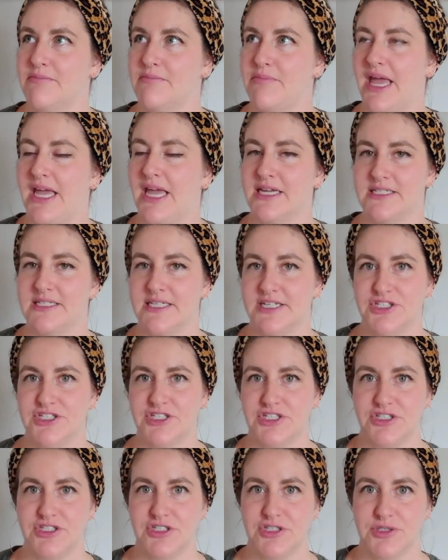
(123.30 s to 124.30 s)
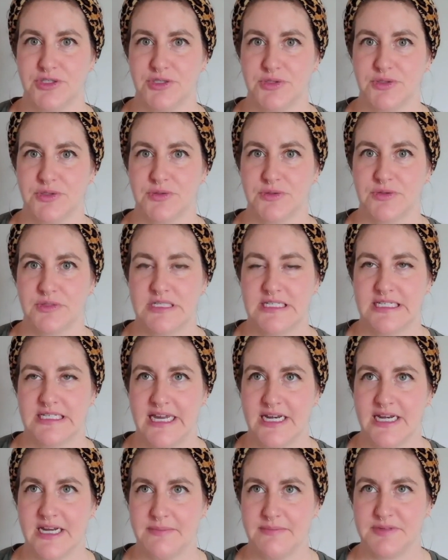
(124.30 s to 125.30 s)
paying attention to
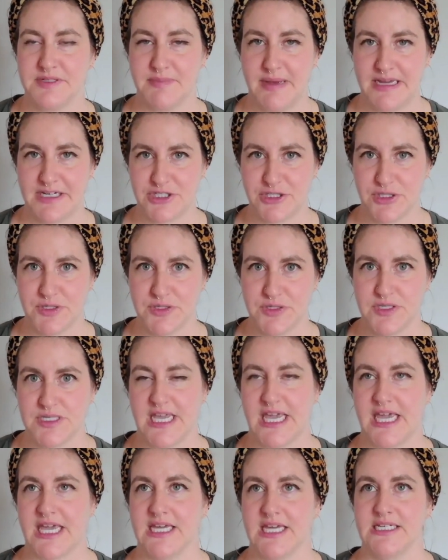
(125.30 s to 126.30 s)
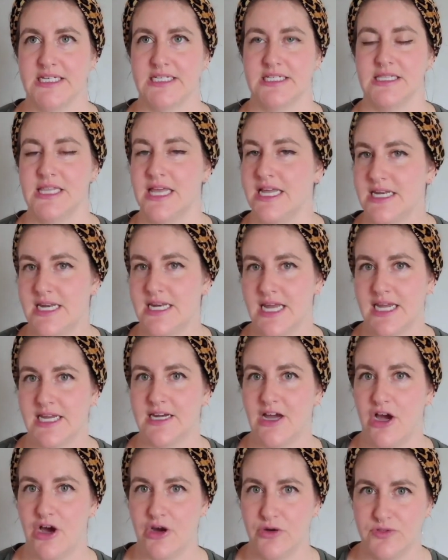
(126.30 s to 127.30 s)
stand-up specials and late-night
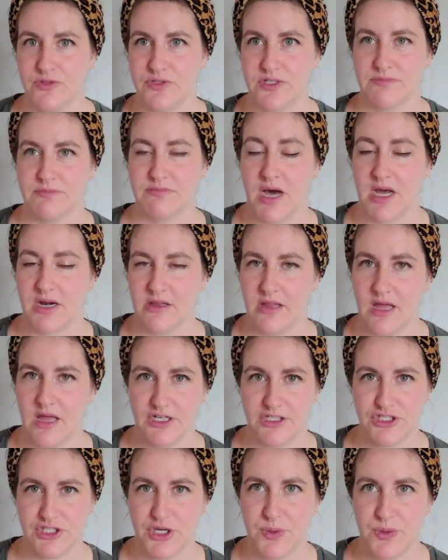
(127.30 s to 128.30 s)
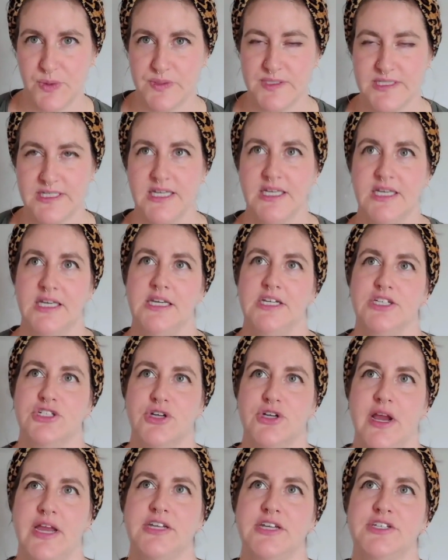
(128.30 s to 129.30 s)
host monologue jokes,
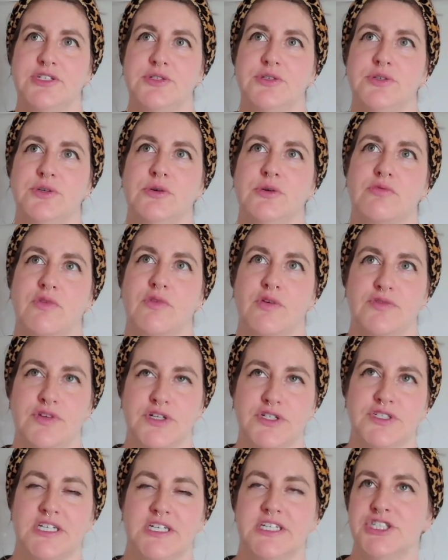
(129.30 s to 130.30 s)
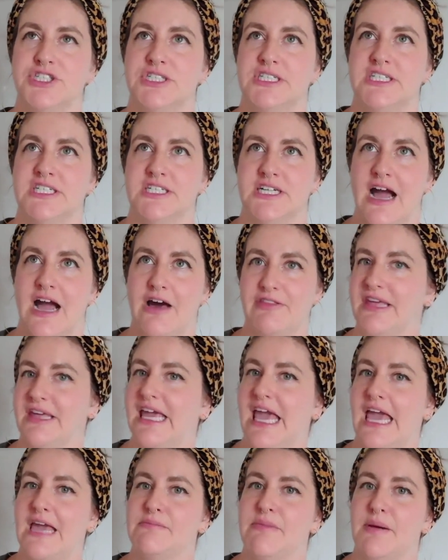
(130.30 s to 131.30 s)
trying to reverse engineer how they
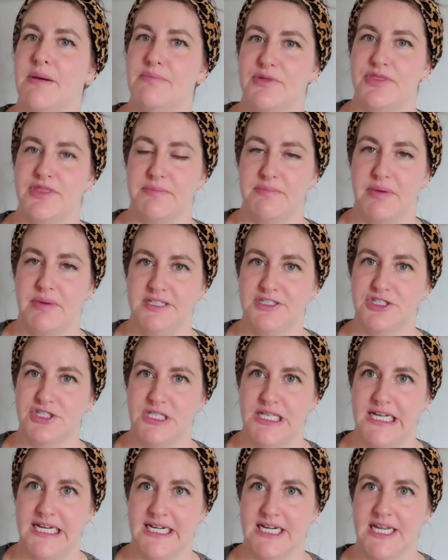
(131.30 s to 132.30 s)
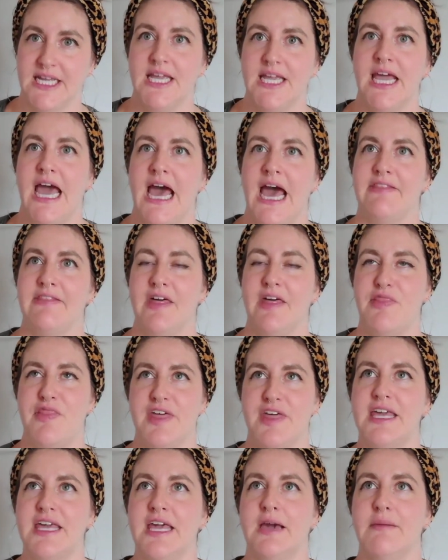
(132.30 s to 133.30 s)
came up with the punchline, and then
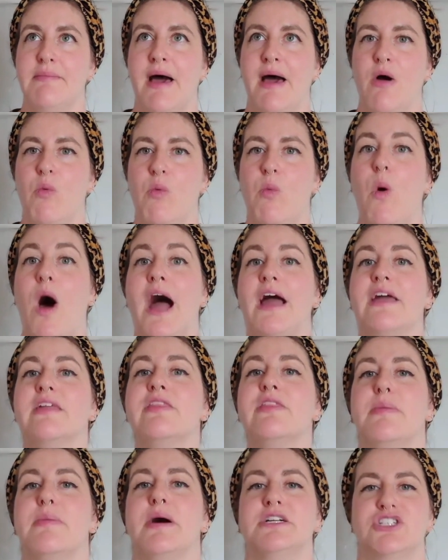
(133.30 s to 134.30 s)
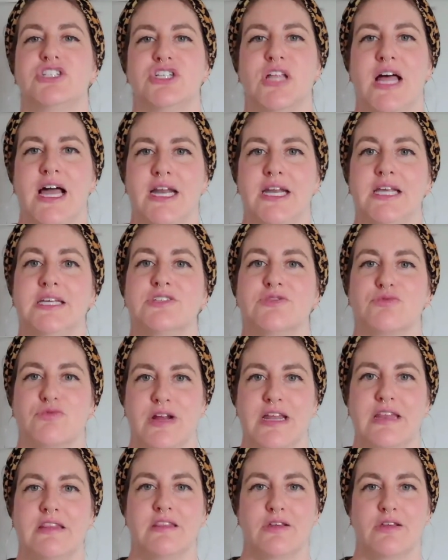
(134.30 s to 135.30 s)
thinking about why the punchline is
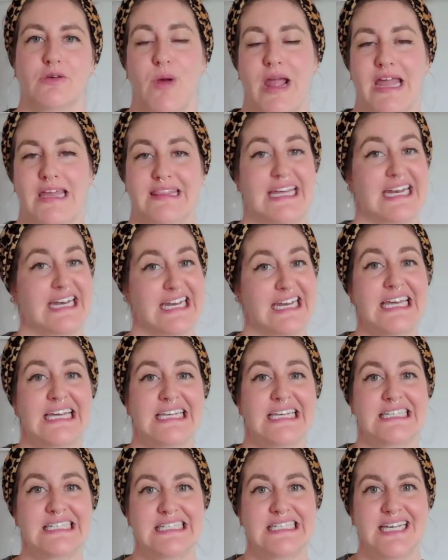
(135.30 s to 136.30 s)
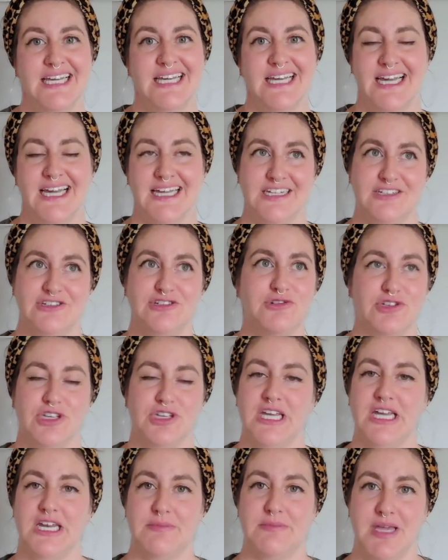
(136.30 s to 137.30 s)
written the way that it is. And it's
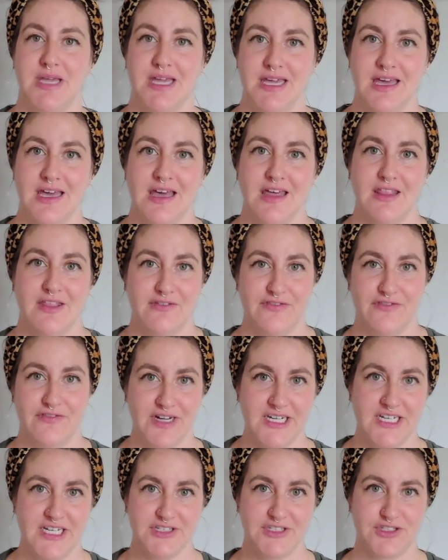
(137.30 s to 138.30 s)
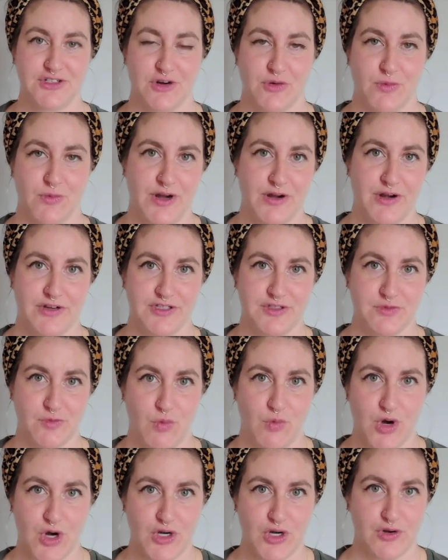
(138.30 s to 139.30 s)
usually going to be the funniest or weirdest
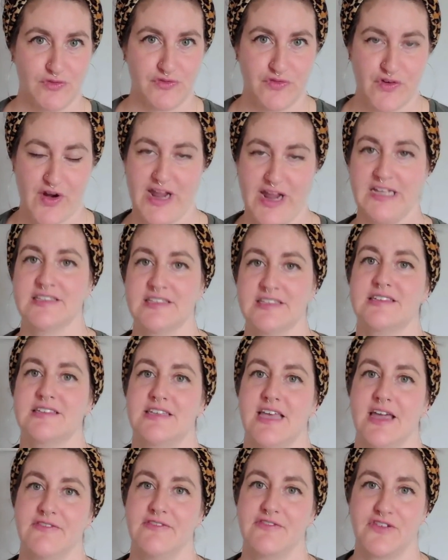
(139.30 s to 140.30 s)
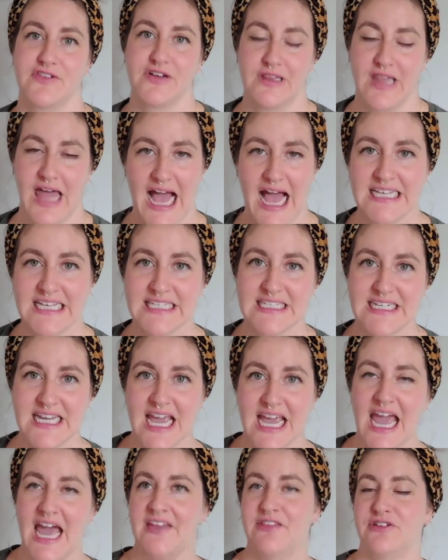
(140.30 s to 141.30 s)
word or phrase saved for last,
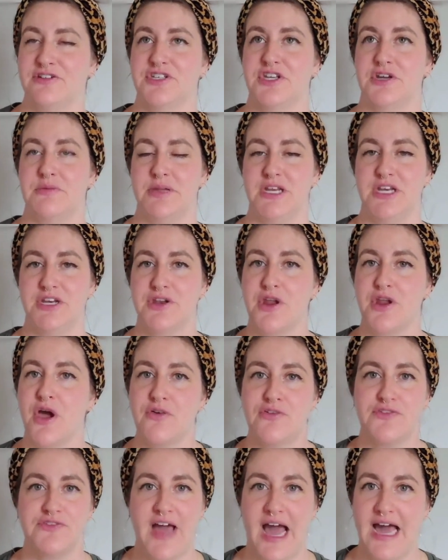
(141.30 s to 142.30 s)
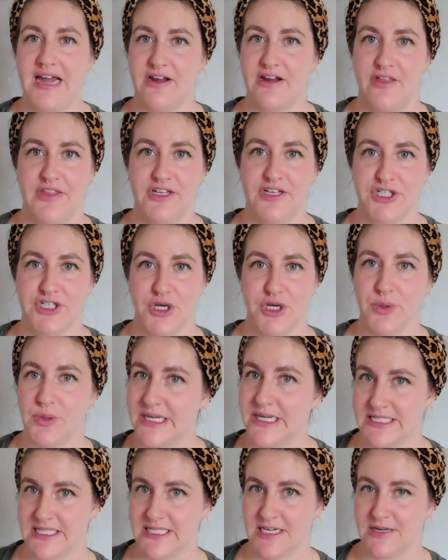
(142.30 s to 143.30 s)
and there's going to be no fat on the joke.
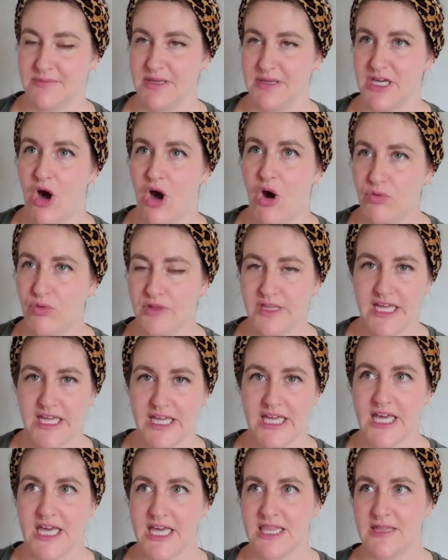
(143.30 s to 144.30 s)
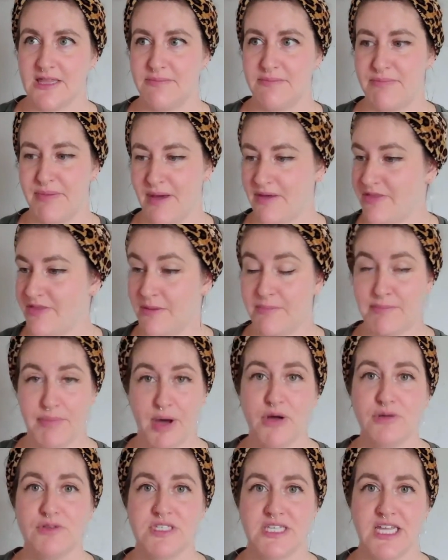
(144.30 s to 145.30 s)
It's going to be only the
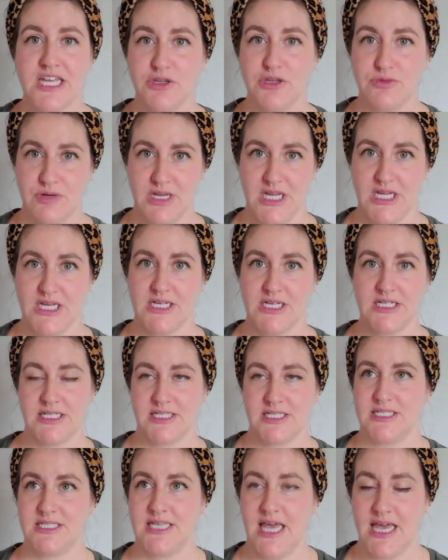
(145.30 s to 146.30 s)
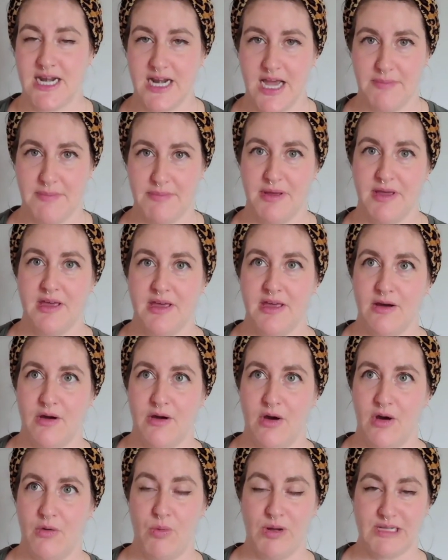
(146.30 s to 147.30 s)
bones that you need to set up
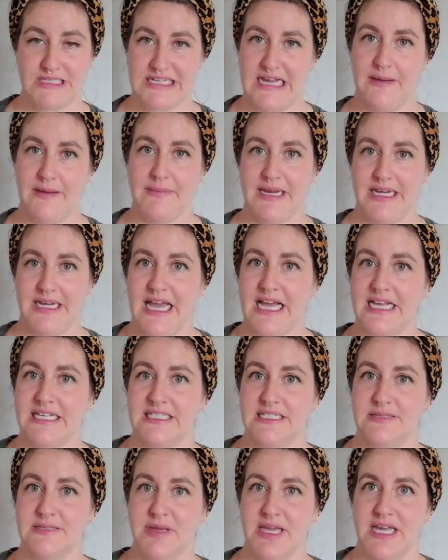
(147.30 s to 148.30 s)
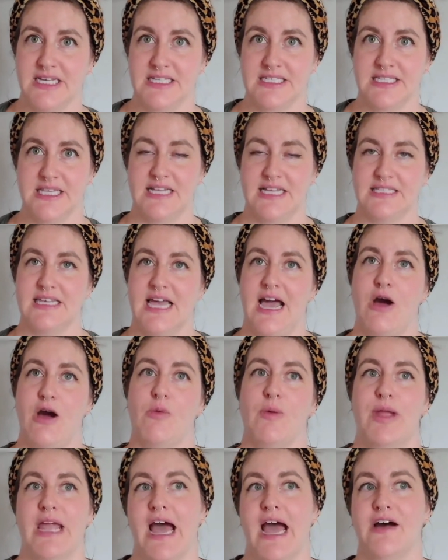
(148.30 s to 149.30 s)
what's coming next, because that's how
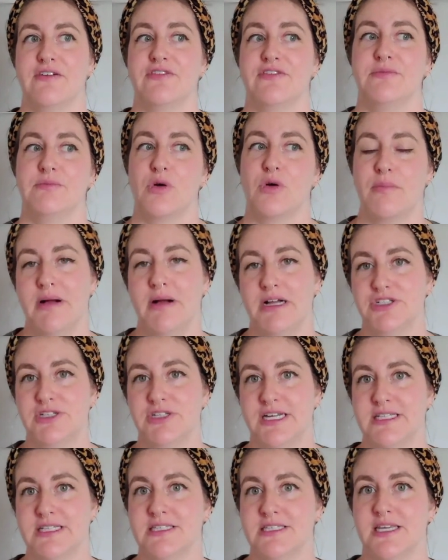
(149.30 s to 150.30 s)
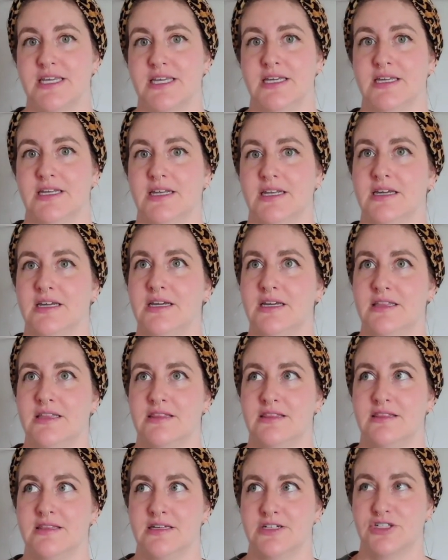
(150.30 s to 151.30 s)
we have more punchlines in
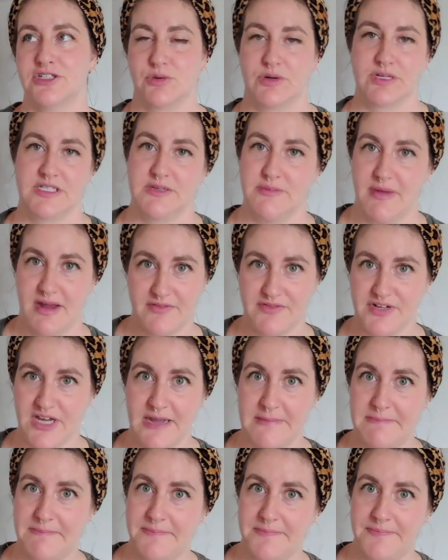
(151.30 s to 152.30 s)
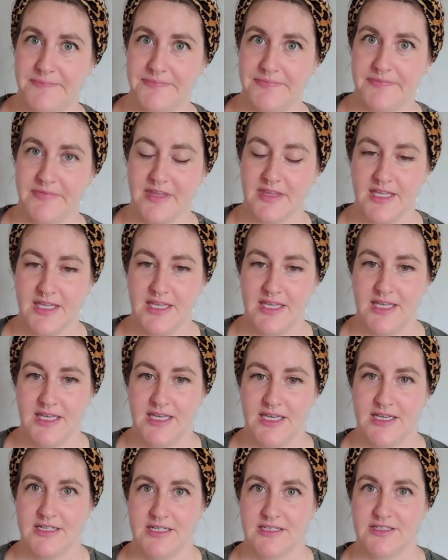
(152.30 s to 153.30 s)
the shortest amount of time.
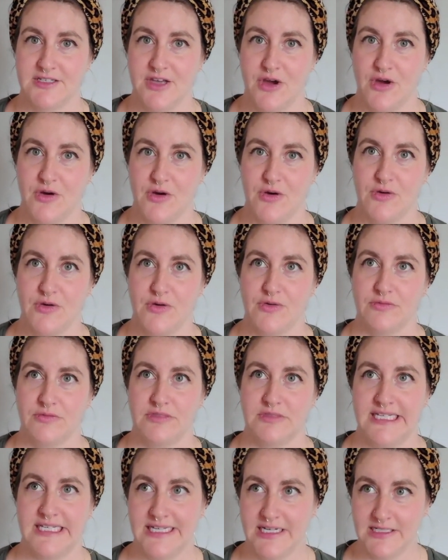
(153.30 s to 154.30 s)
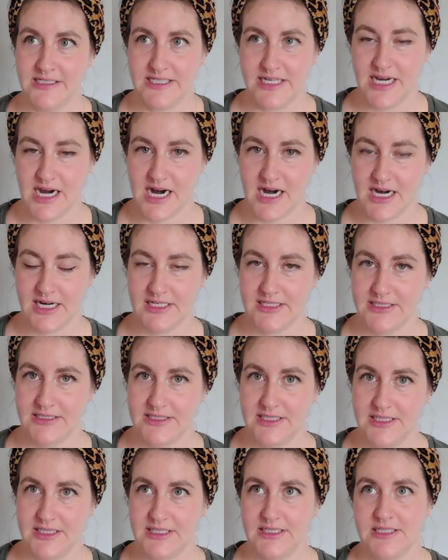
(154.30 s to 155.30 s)
So TLDR,
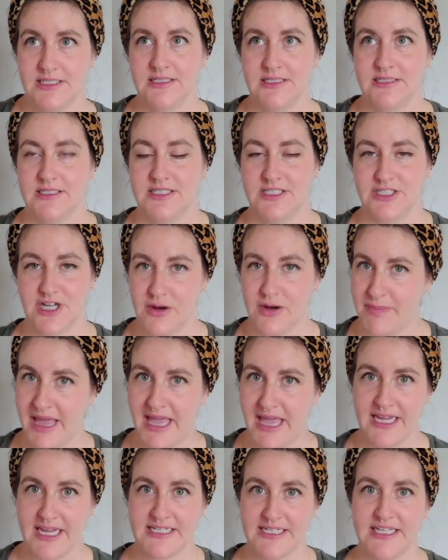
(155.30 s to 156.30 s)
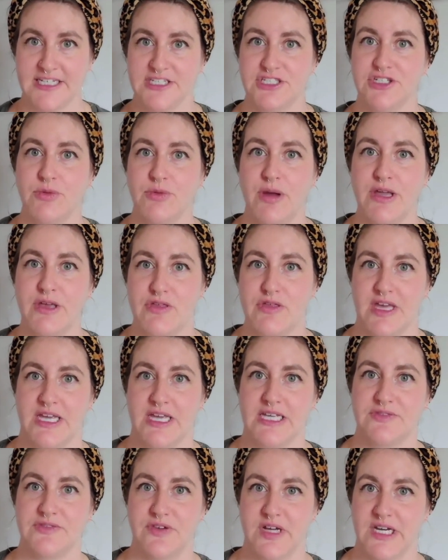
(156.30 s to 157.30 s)
start paying attention to what you think
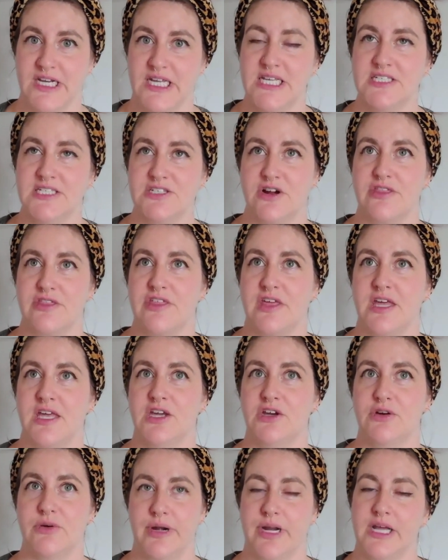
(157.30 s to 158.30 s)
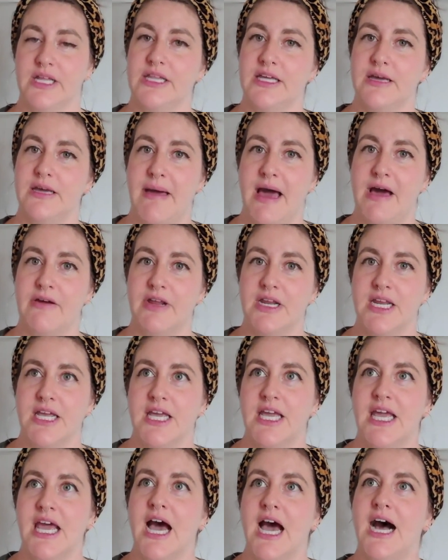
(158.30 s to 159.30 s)
is funny, start thinking critically about it.
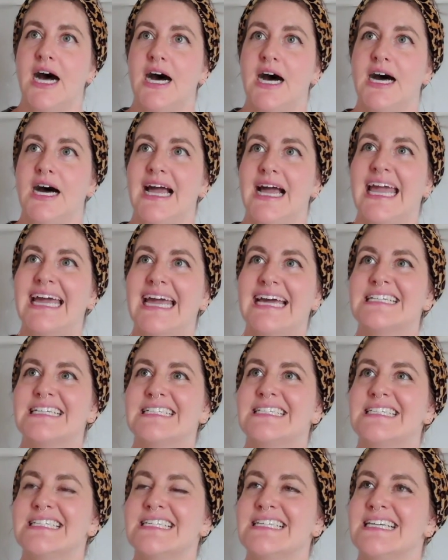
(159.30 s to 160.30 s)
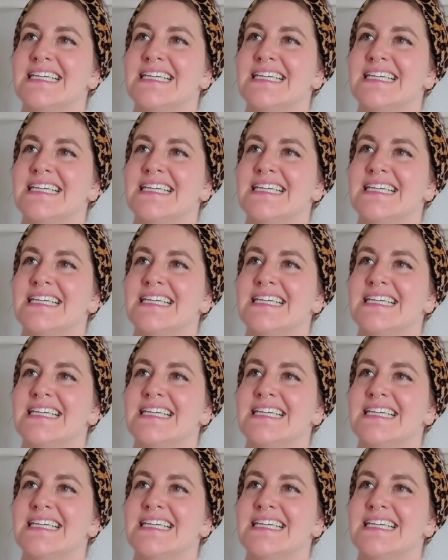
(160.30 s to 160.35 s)
And